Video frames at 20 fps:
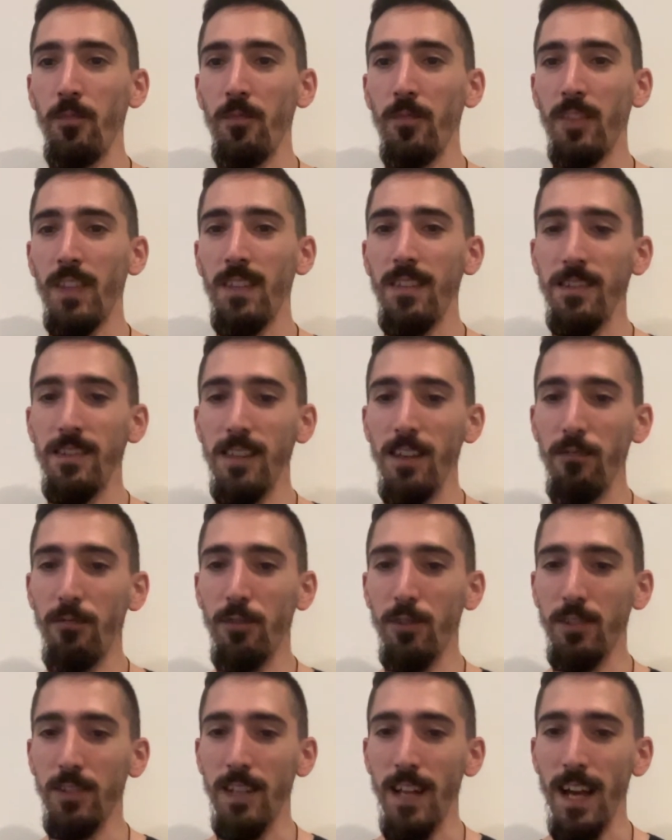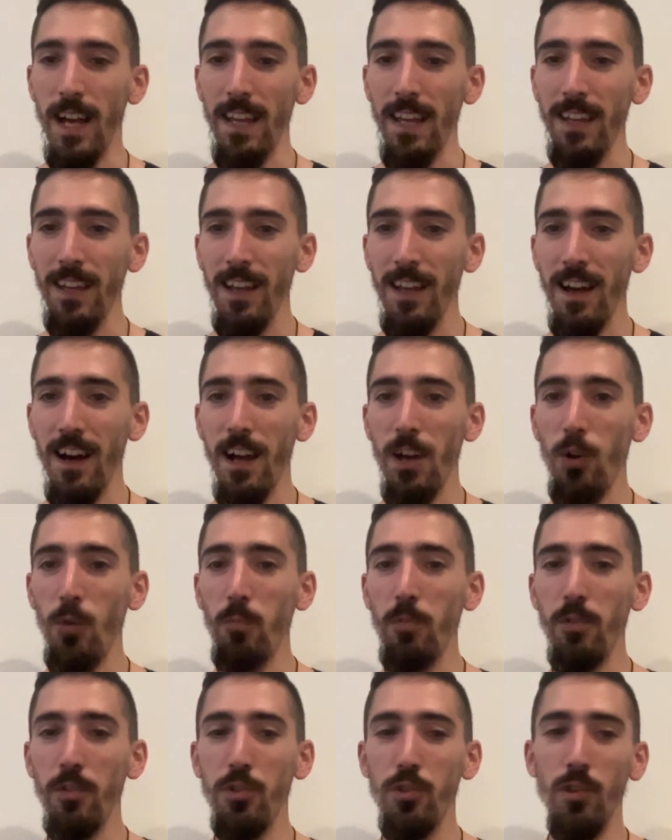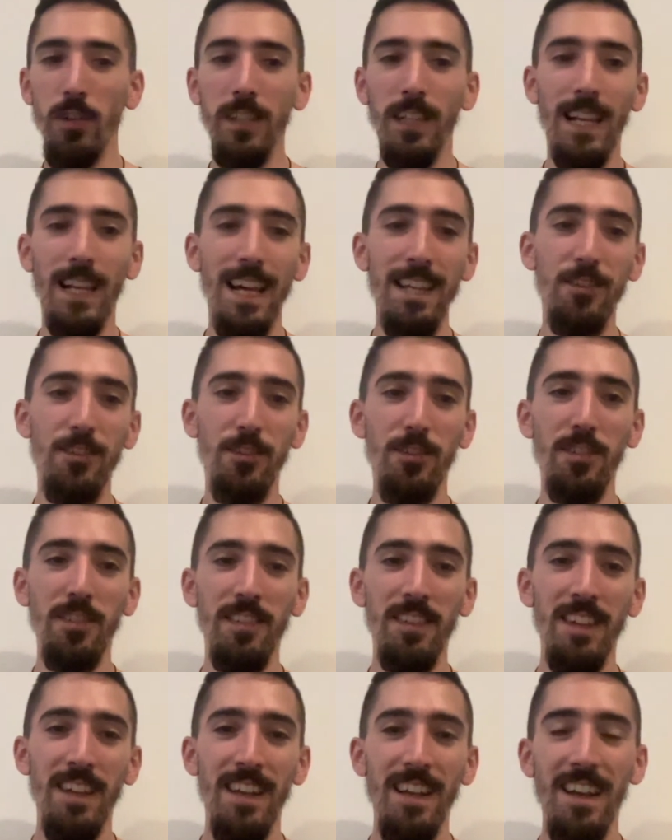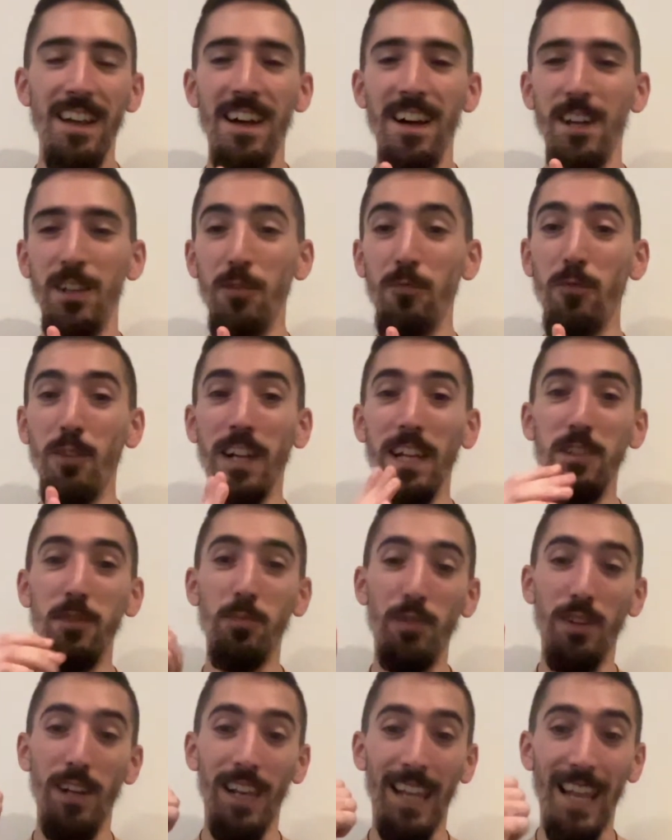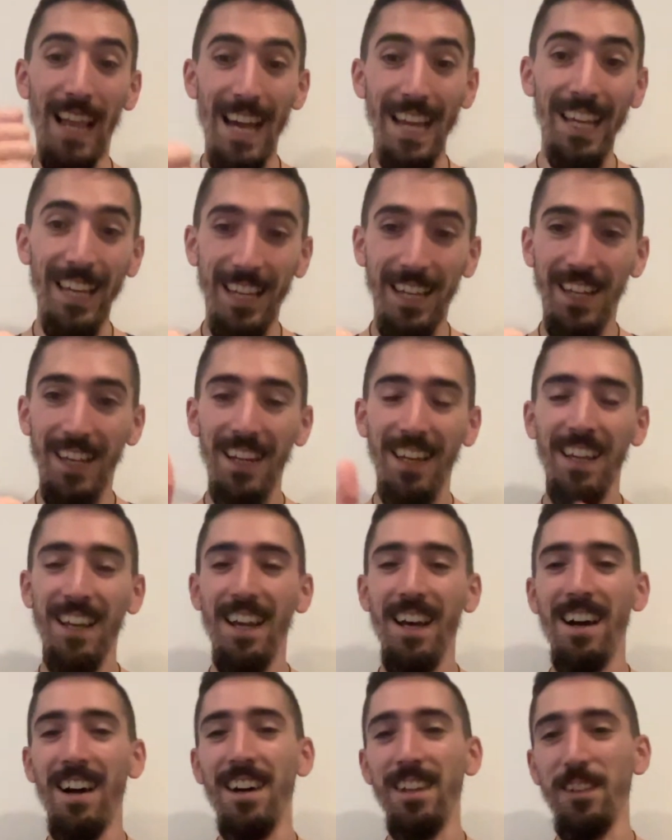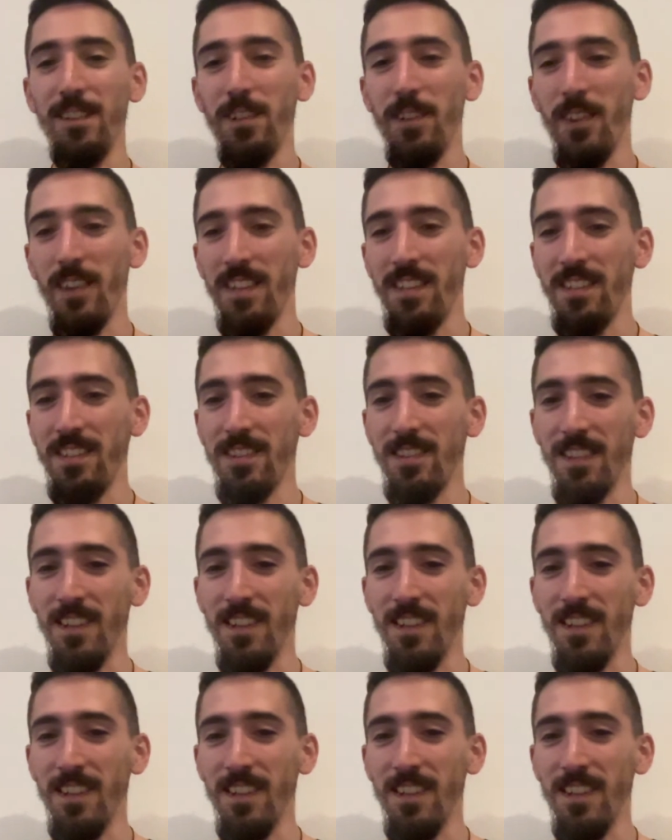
this is it for today. I hope you enjoyed the lesson. Don't forget to put a like under this